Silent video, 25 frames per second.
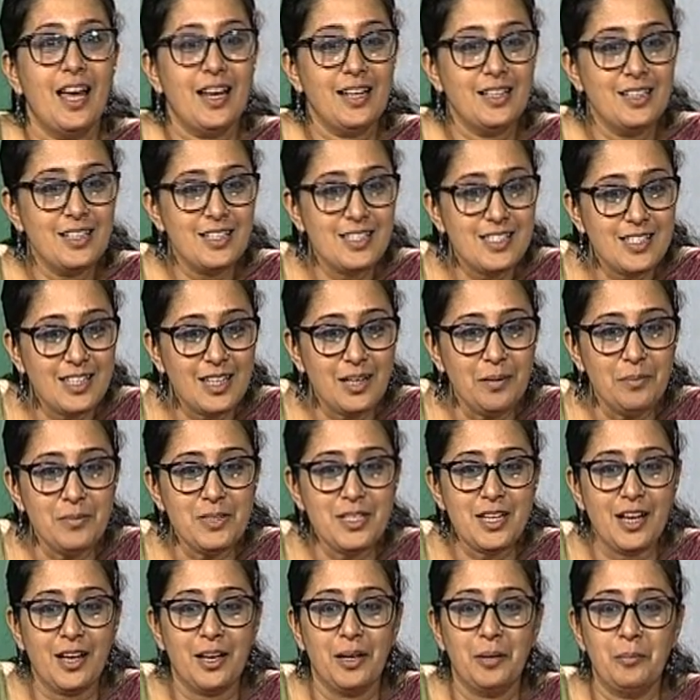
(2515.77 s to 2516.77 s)
and at the
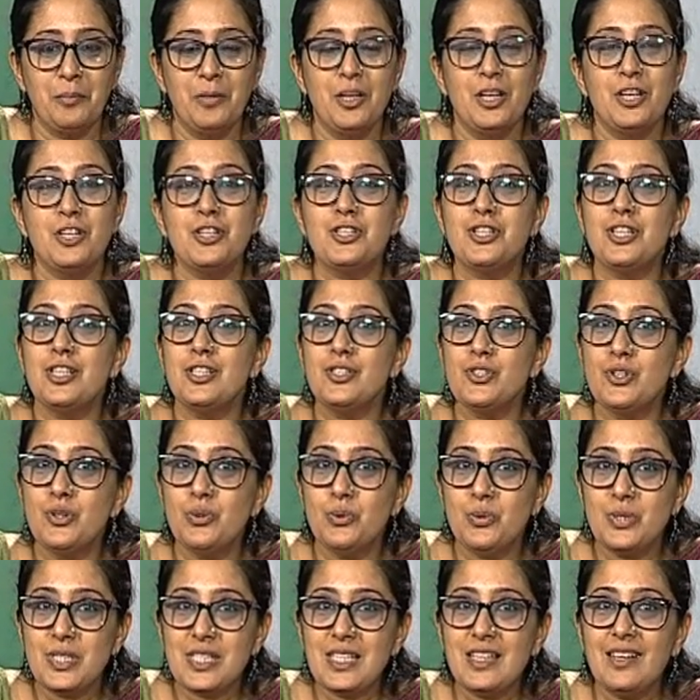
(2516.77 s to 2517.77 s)
same time, she's
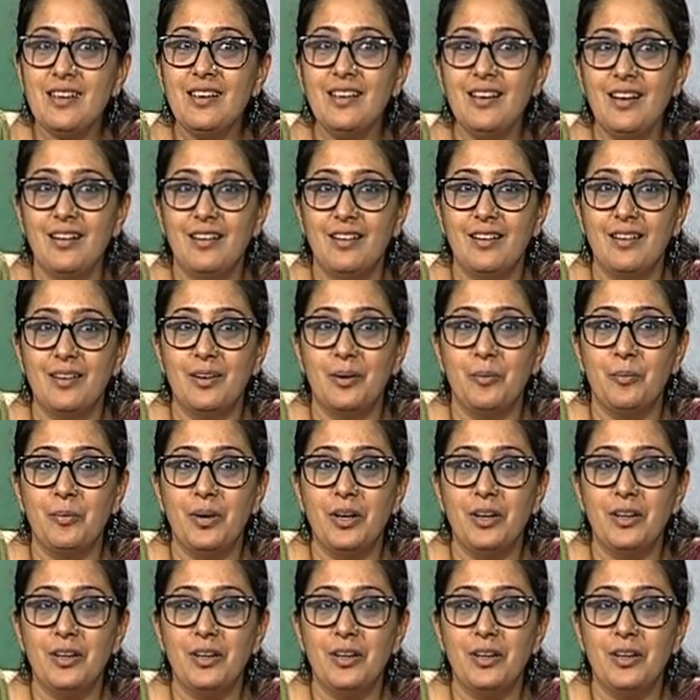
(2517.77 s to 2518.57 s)
using uh,